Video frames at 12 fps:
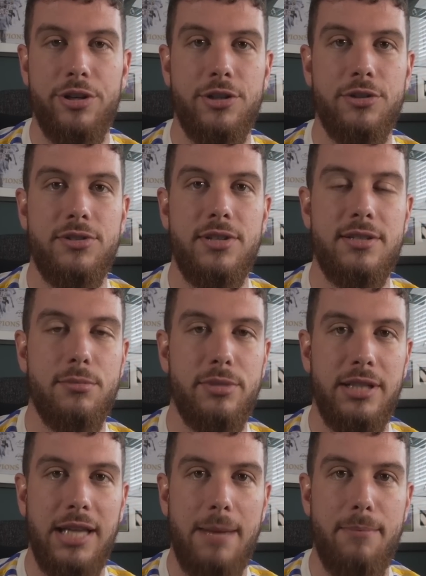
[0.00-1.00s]
You could see
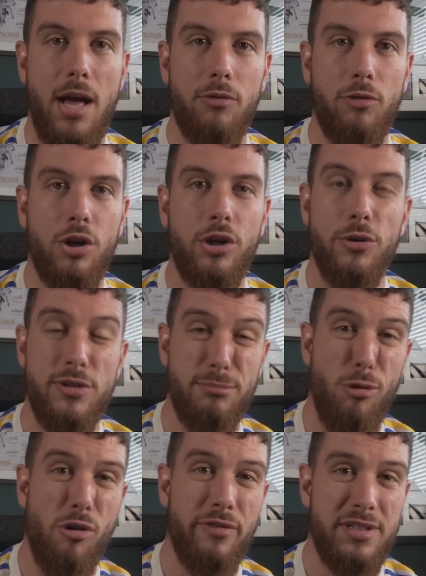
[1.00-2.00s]
somebody like Marc Roca, who's
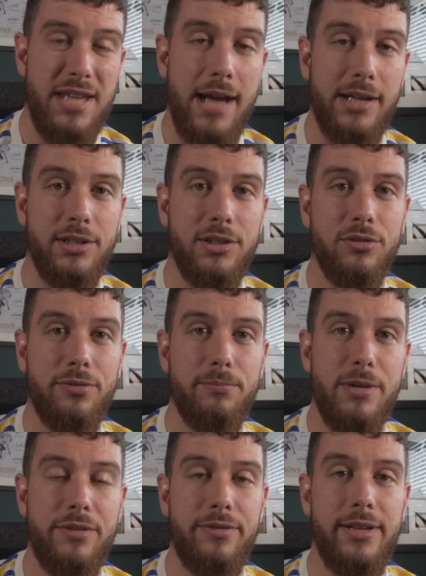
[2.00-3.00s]
more of a technical
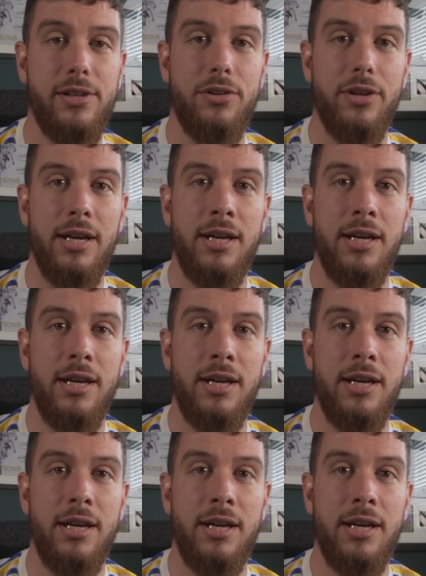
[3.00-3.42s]
midfielder.